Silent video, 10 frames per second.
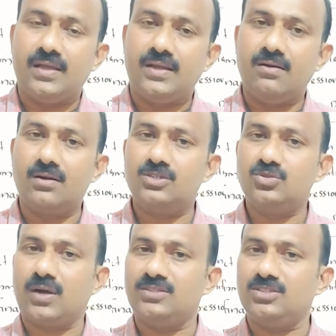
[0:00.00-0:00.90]
In order
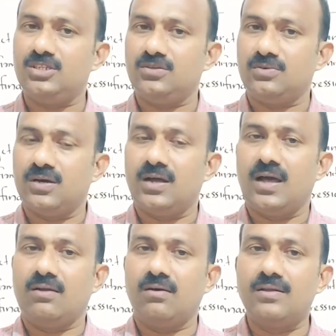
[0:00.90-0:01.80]
to achieve
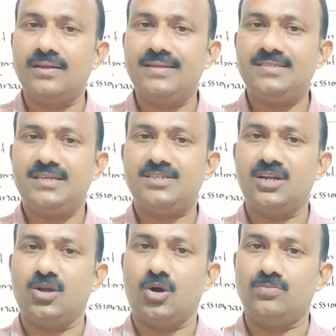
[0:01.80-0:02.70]
an
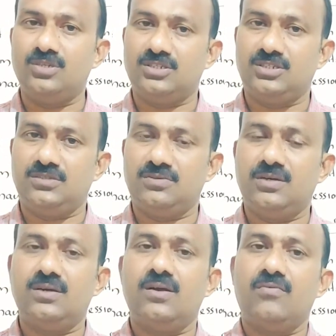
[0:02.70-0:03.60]
organizational
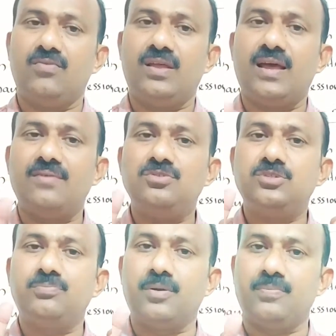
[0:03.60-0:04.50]
objective, we have to
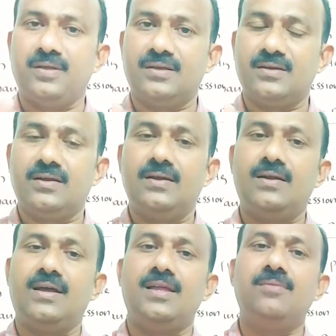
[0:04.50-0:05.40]
prepare
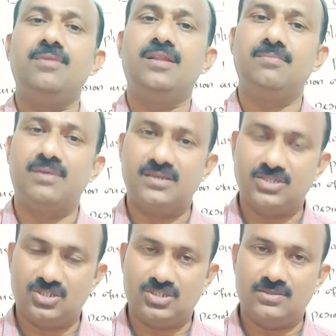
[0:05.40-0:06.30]
timely
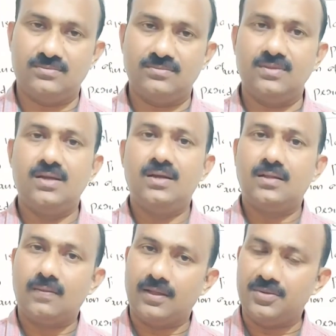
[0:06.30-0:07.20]
budget.
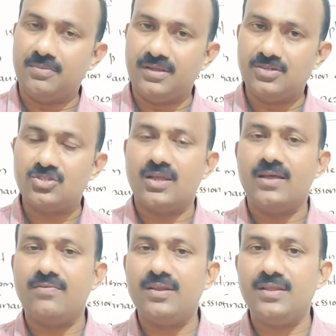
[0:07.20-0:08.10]
That means
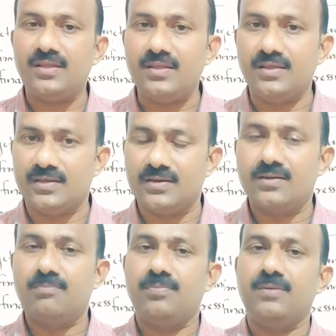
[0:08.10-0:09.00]
every year
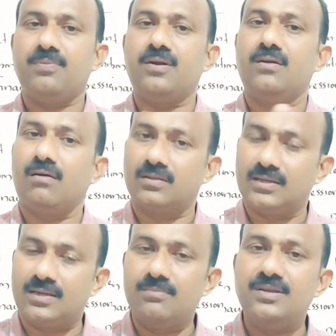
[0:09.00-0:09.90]
people or
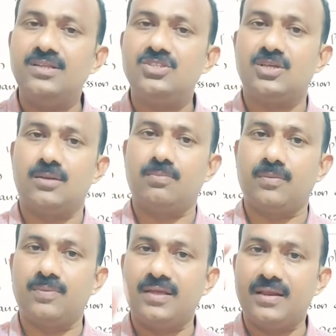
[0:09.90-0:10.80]
the companies are
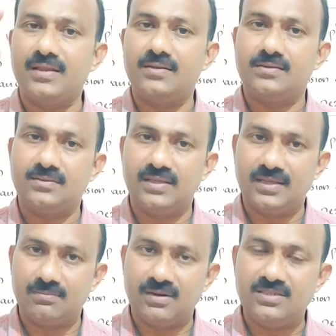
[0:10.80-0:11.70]
preparing
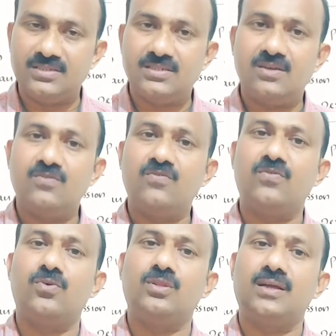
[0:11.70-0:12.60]
their budget
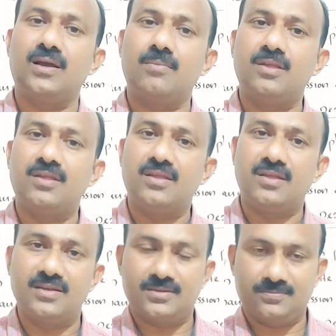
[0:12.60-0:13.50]
for the coming
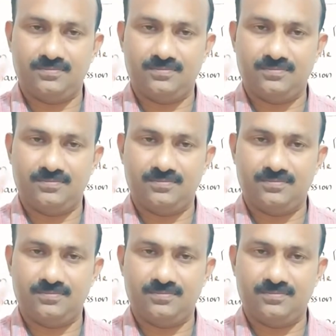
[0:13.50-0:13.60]
year.